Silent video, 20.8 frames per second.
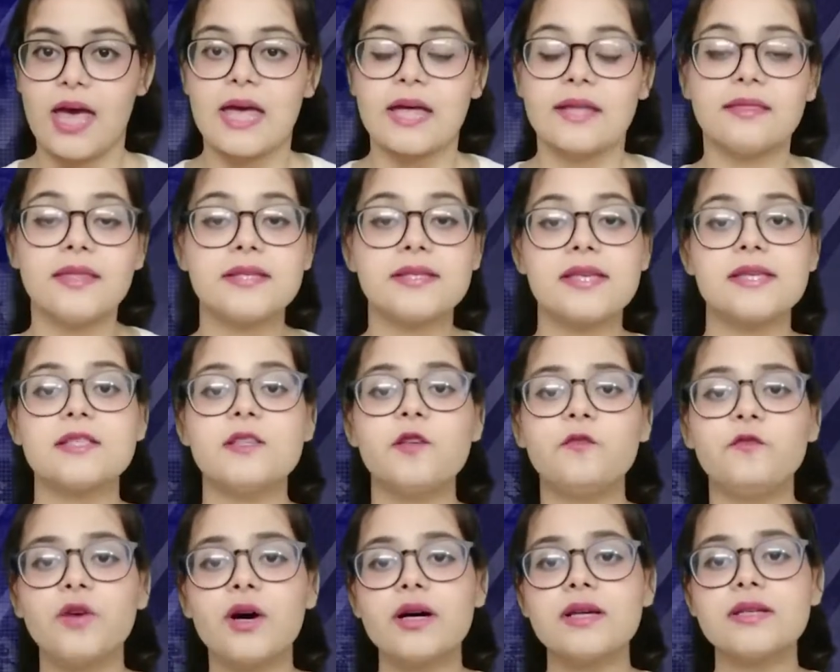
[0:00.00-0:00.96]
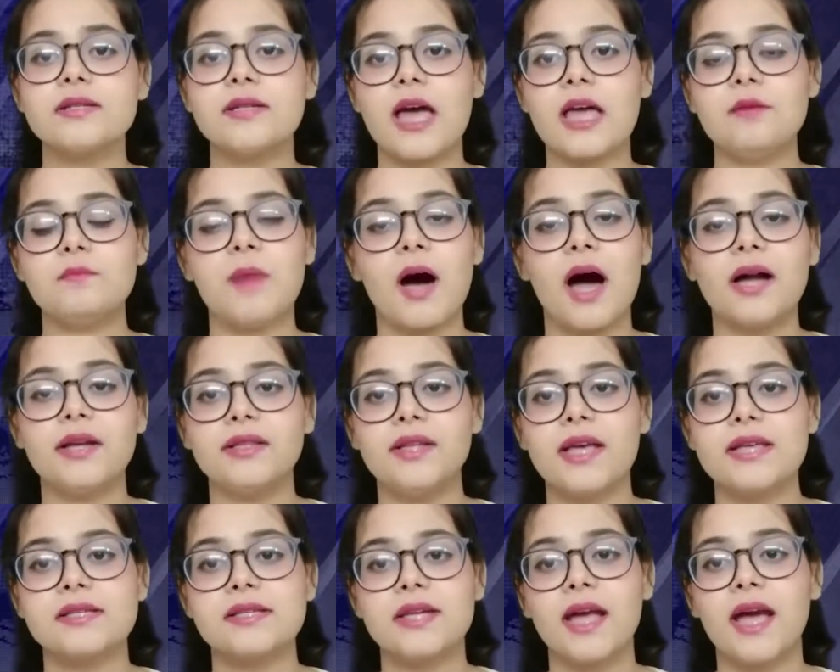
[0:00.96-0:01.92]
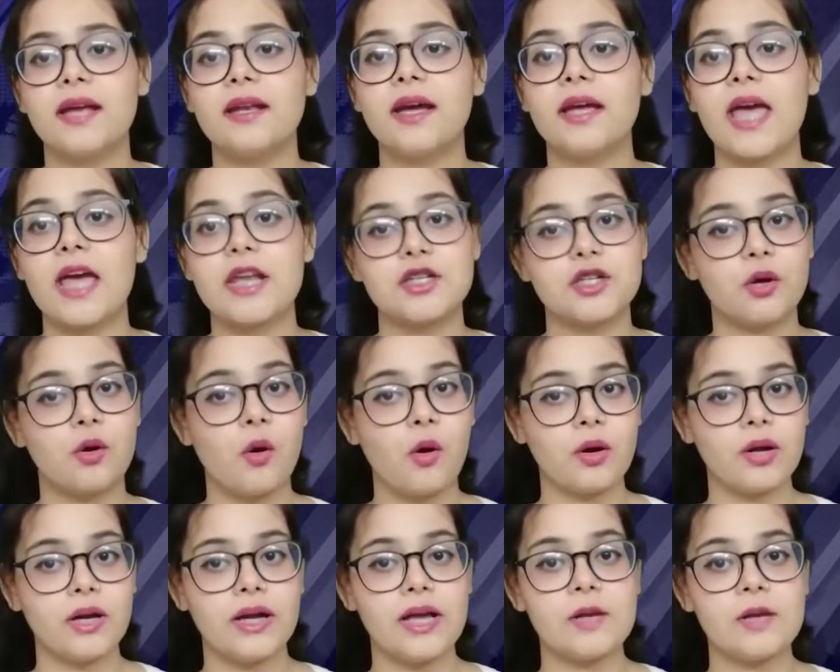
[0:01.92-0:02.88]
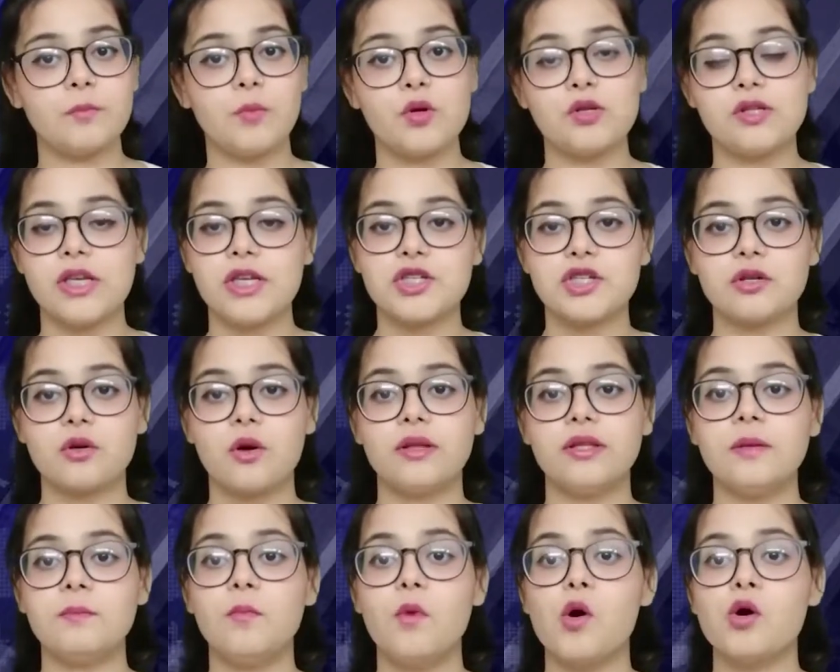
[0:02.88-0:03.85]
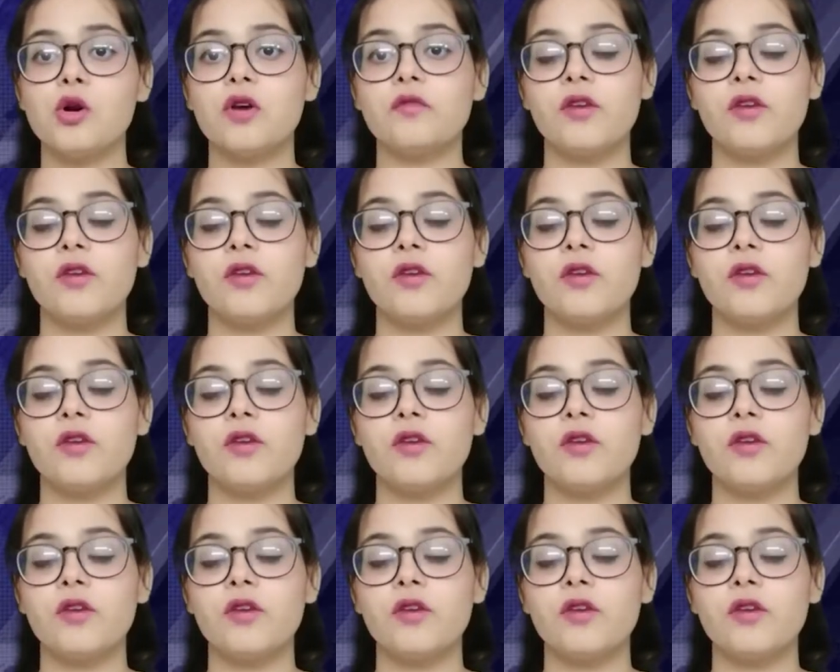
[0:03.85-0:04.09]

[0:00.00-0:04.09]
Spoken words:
This is the first time Bharti has taken a categorical position on the mode of